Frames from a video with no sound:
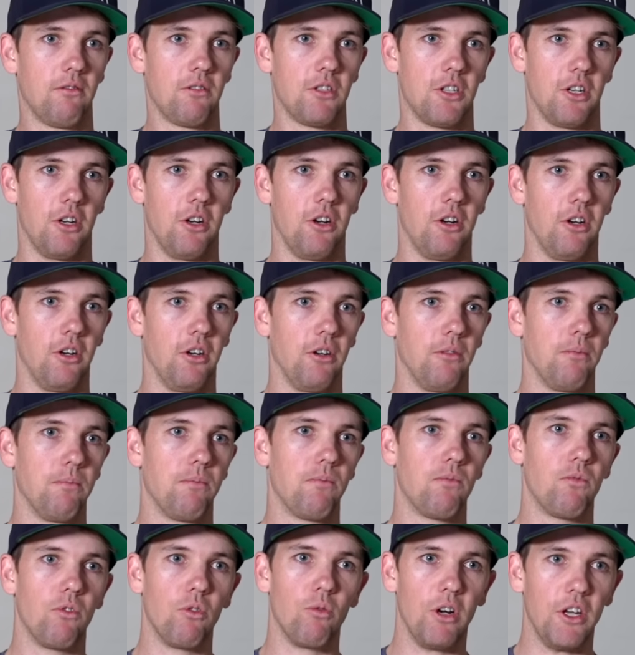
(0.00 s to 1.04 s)
So
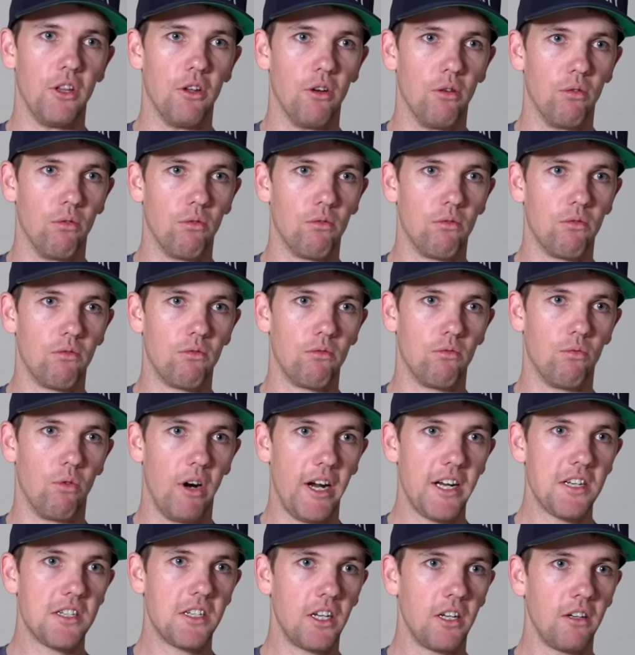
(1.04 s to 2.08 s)
either
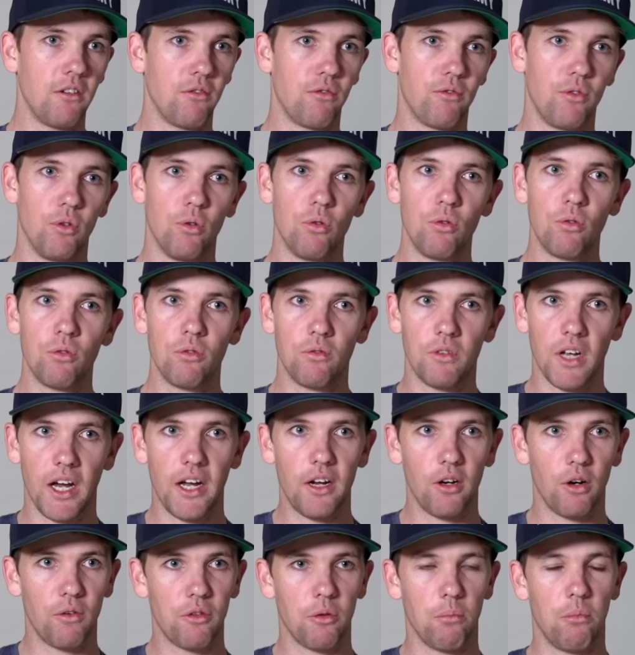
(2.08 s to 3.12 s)
resting, full
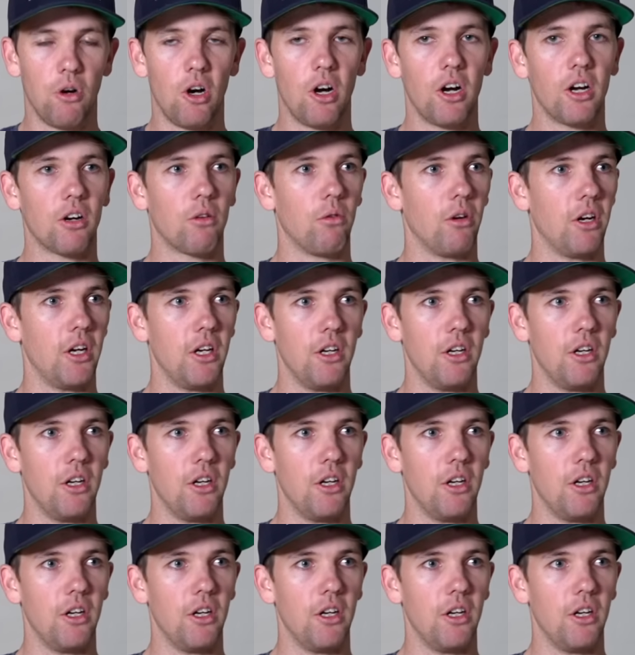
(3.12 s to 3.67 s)
day off the bike where